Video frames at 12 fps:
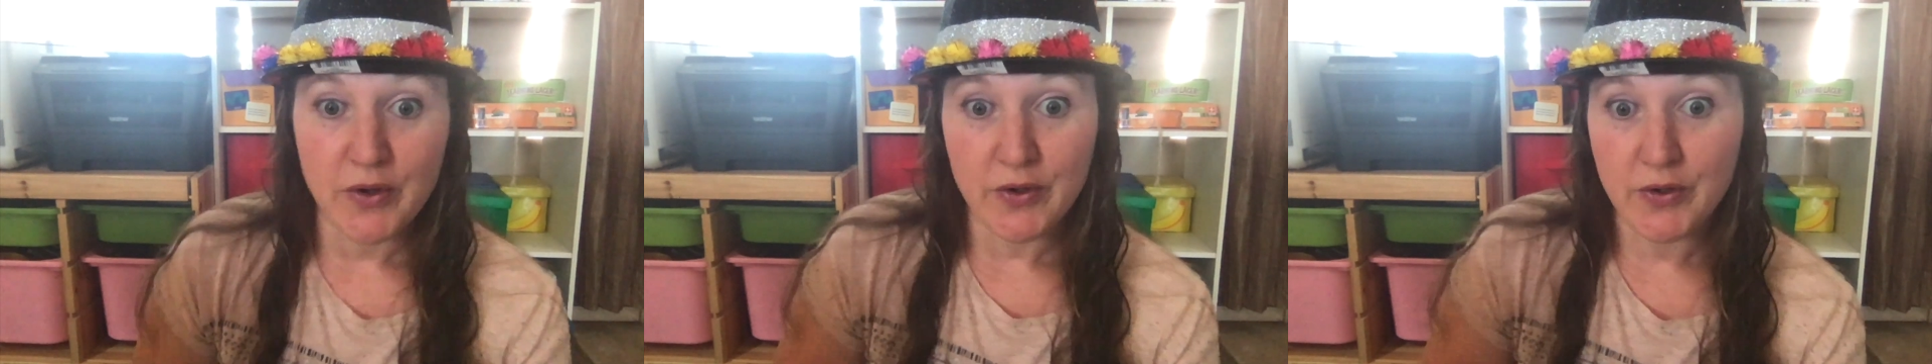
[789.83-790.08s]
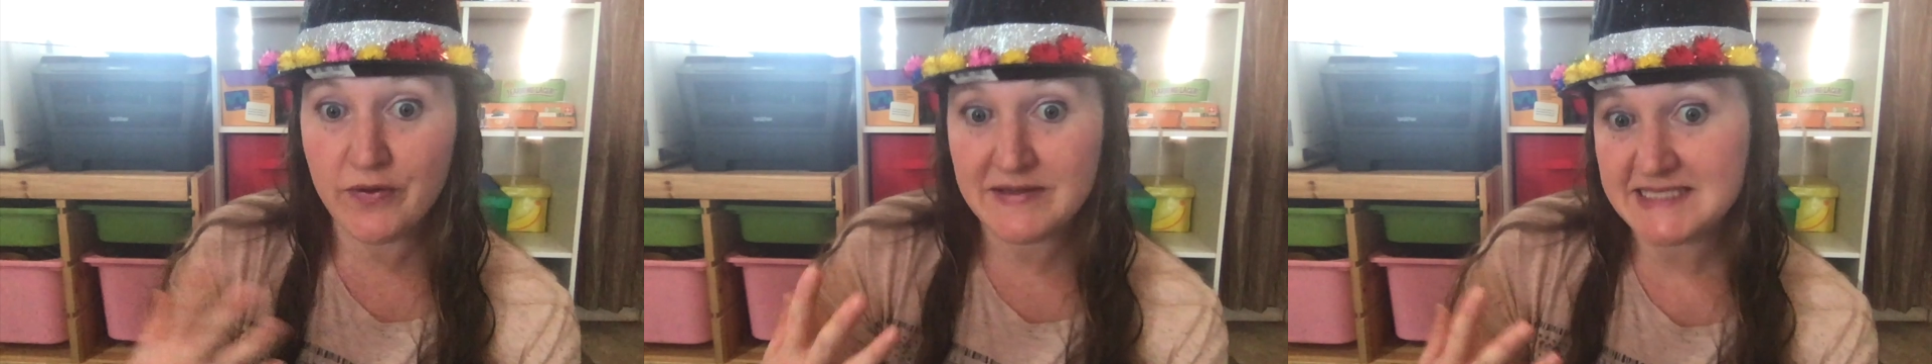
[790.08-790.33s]

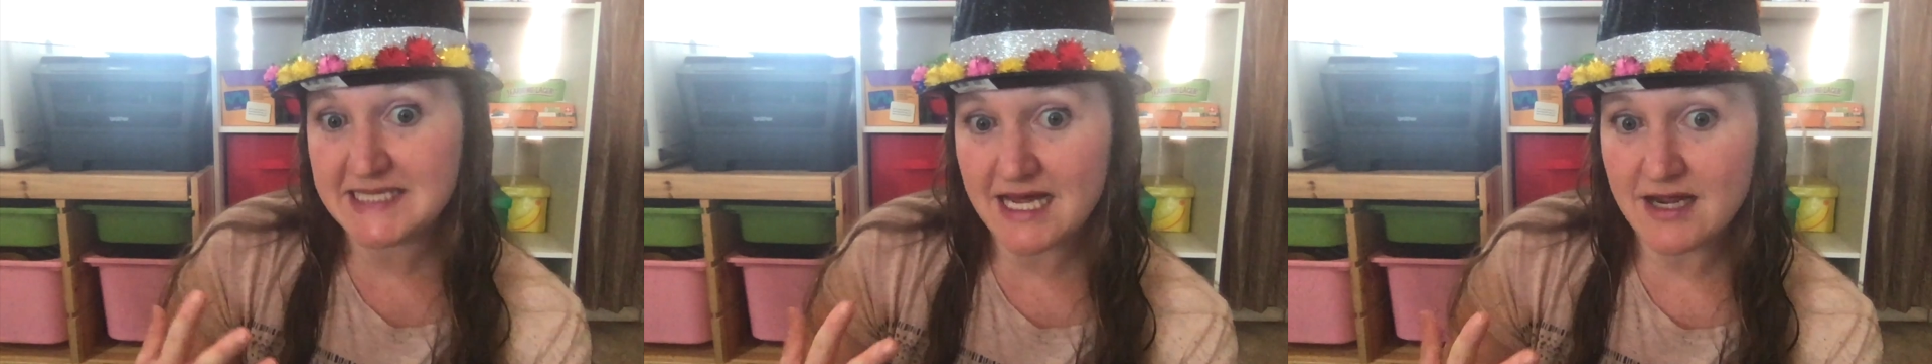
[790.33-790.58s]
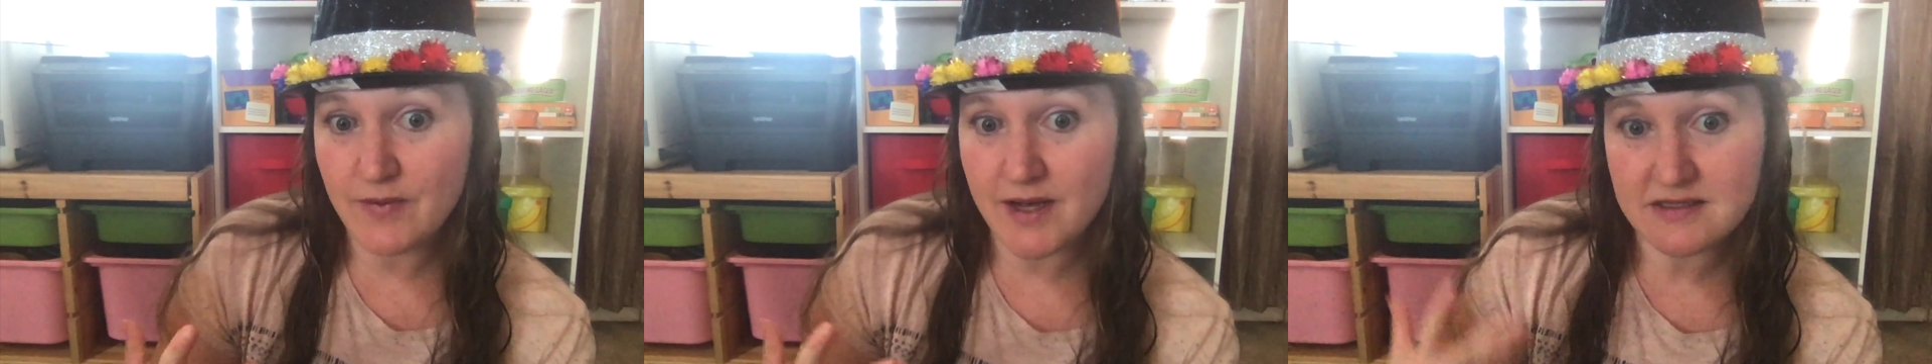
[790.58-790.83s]
who this
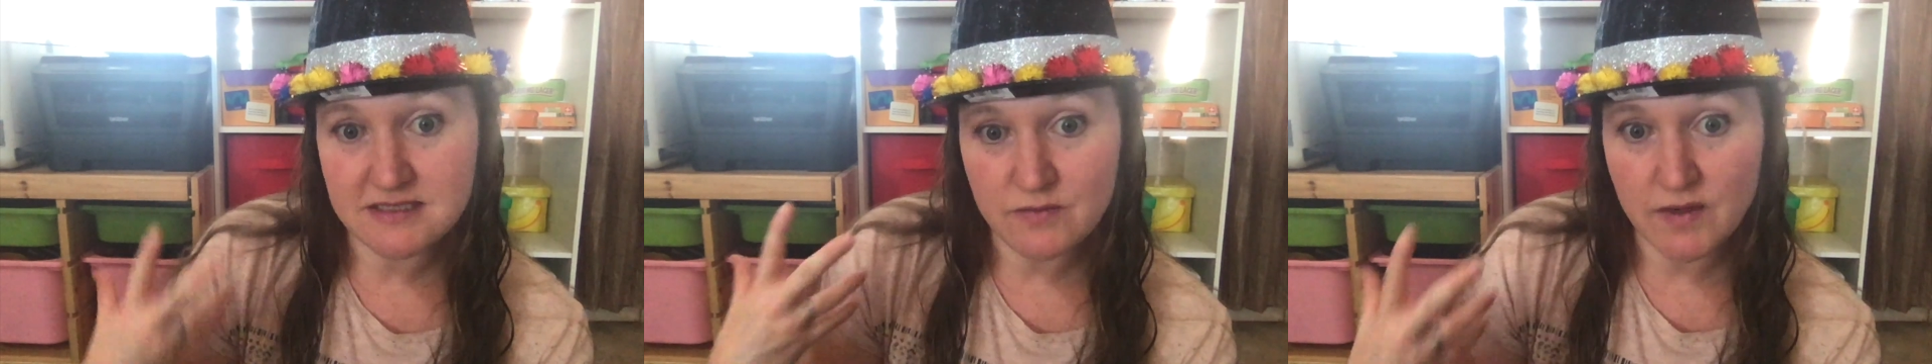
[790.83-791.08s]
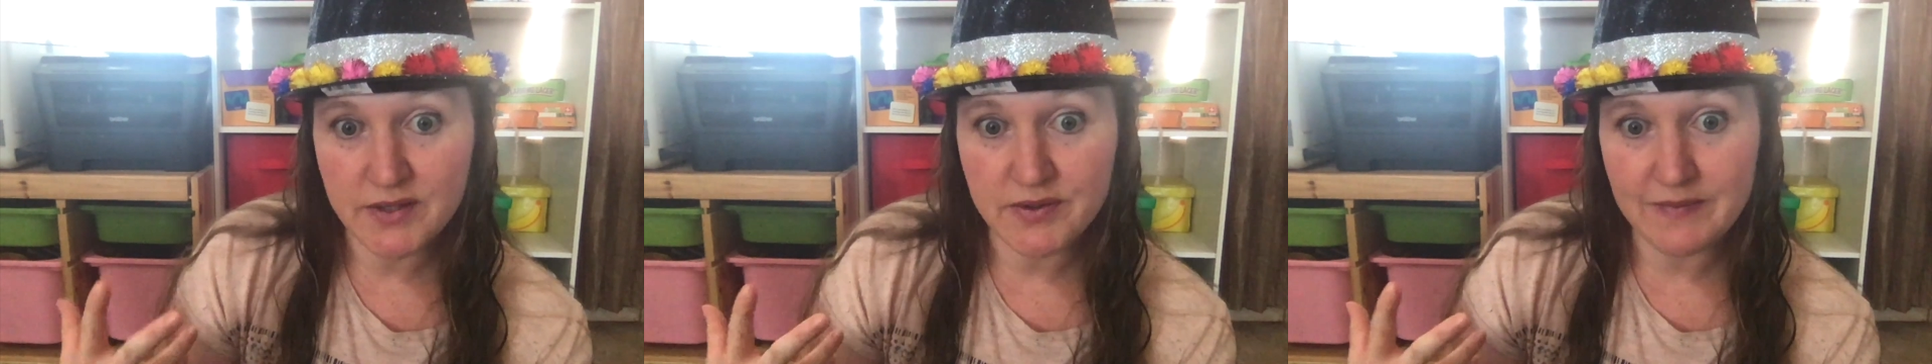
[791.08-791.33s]
guy was and
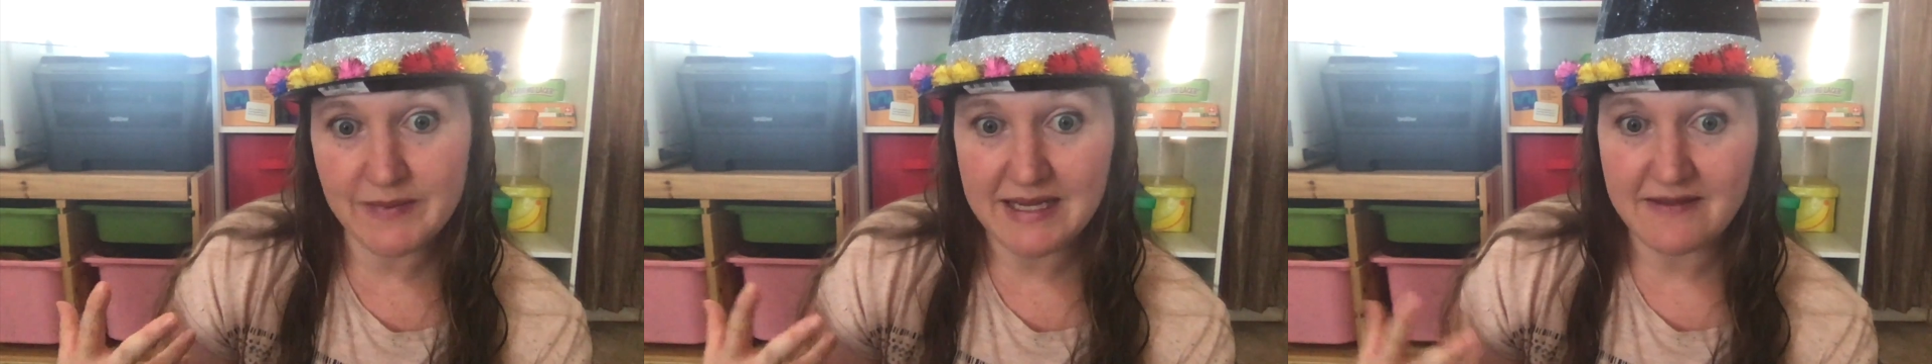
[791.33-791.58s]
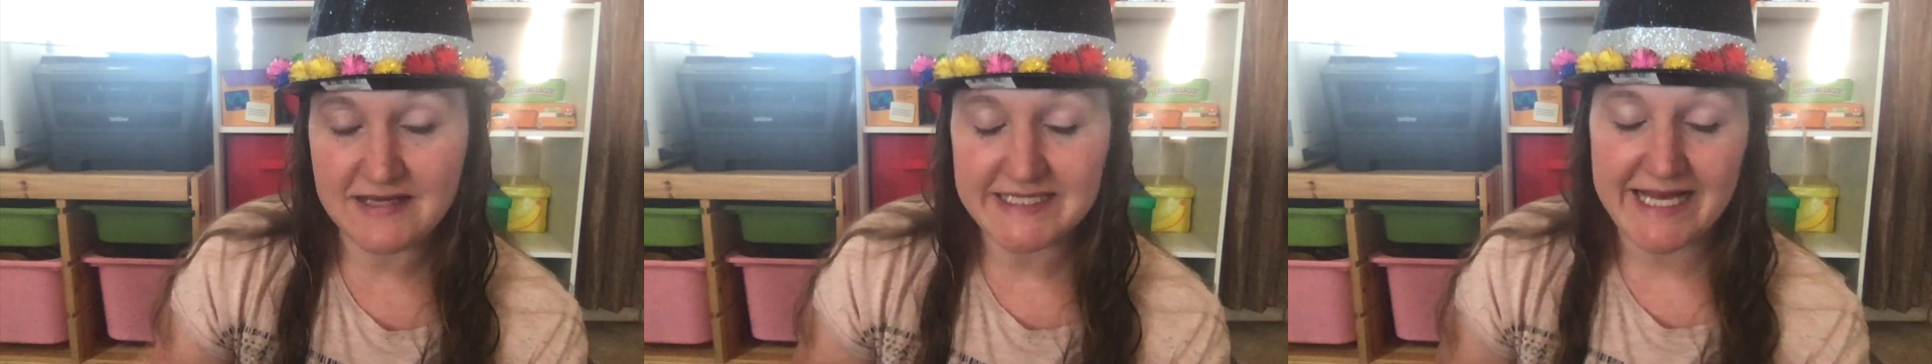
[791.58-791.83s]
why we were
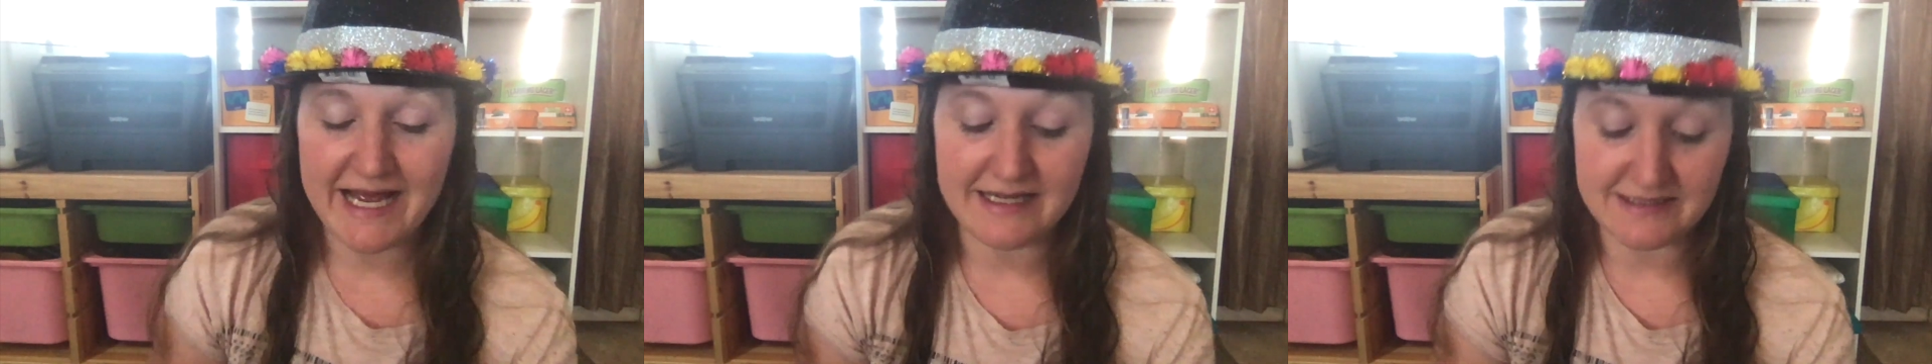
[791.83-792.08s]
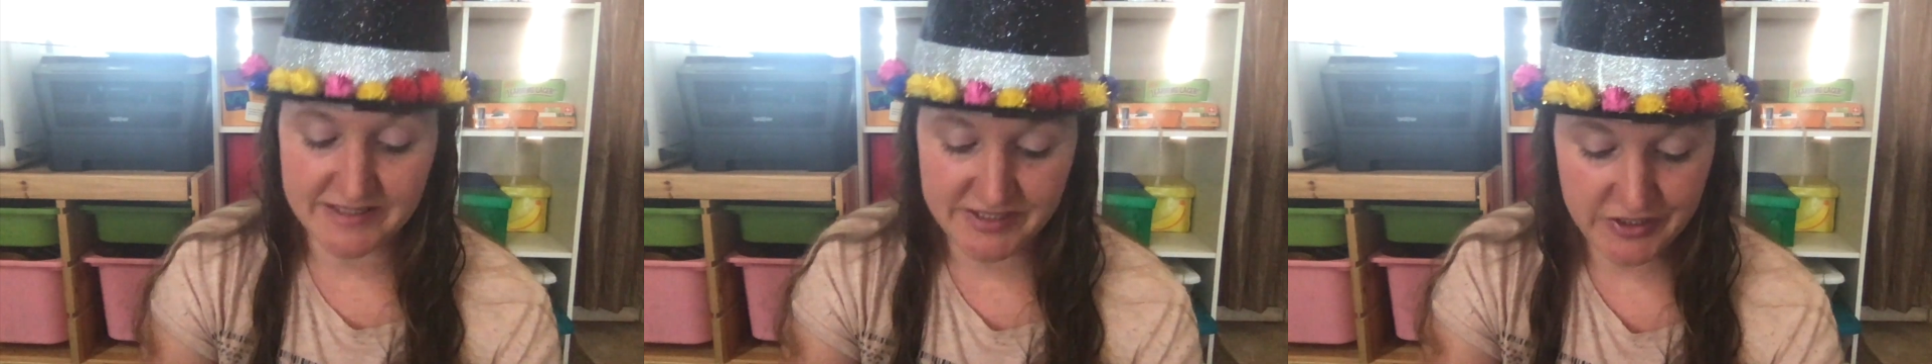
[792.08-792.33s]
making these
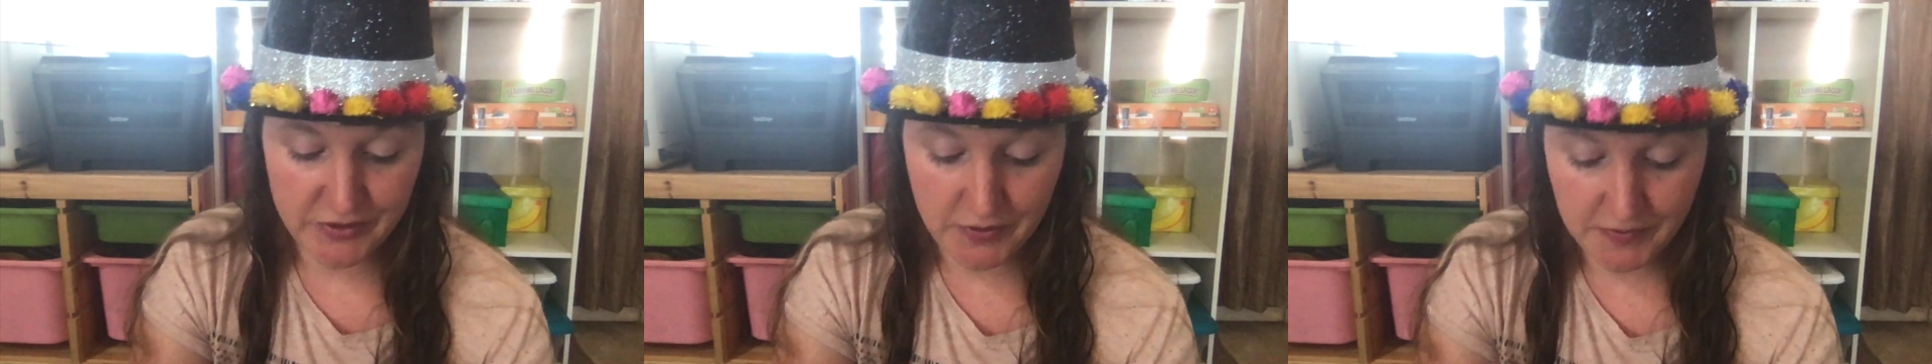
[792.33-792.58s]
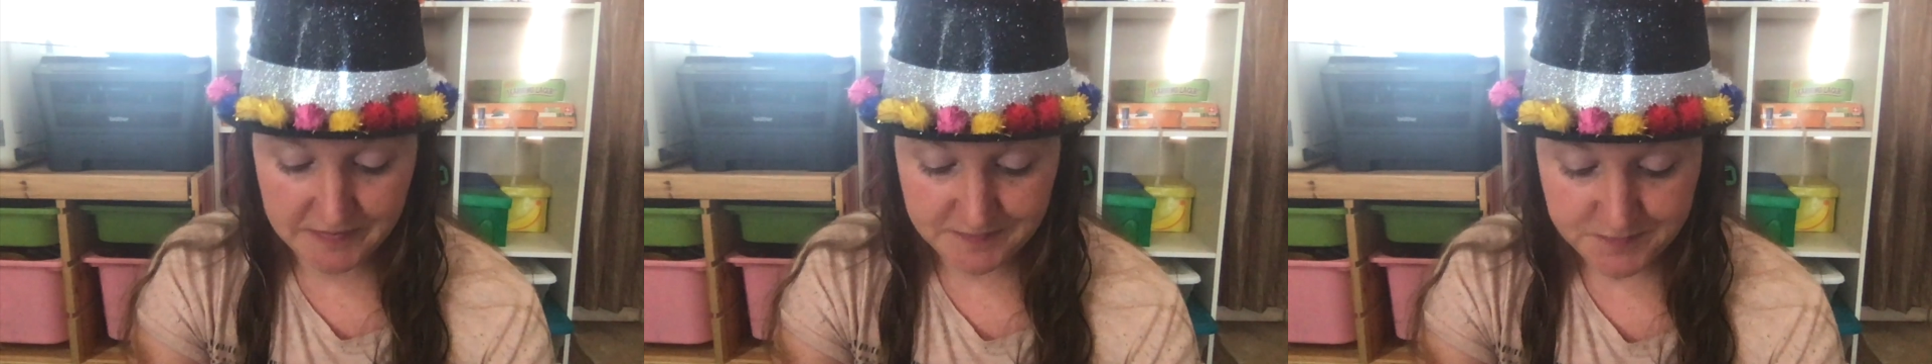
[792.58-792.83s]
hats.
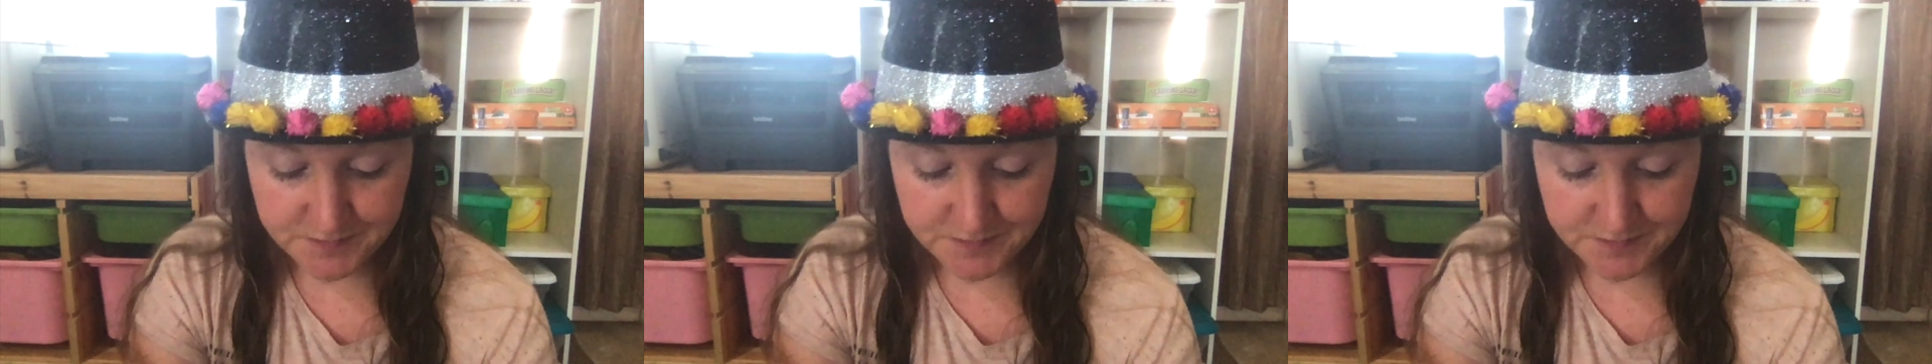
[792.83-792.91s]
So,